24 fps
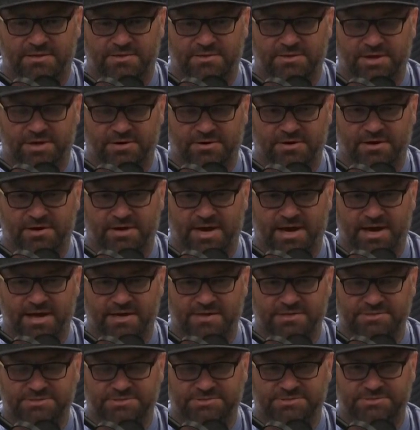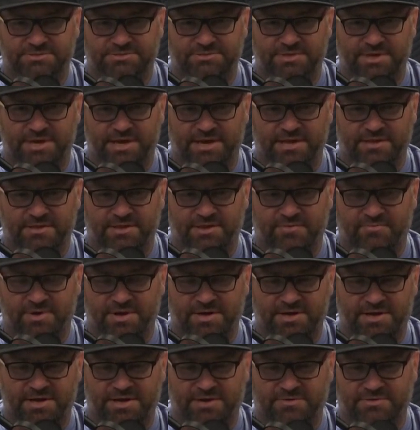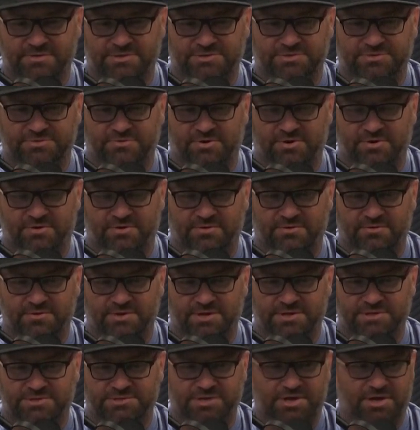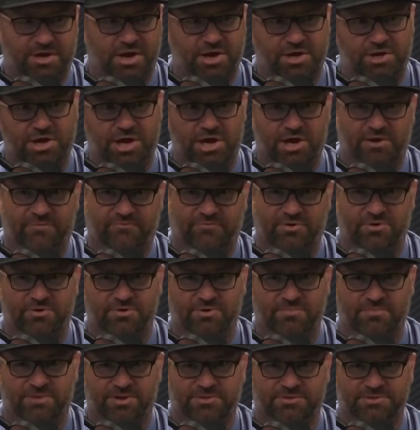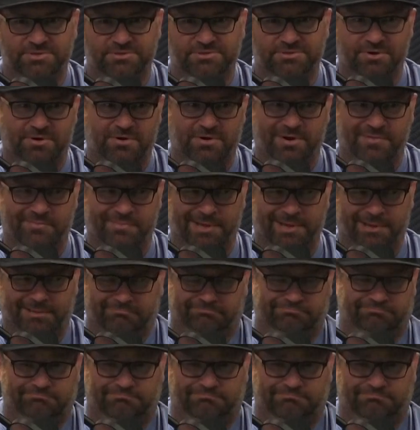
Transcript: younger guys, and they went down this road, and he's like, "Hey, Dad, have you heard about this road?" I'm like,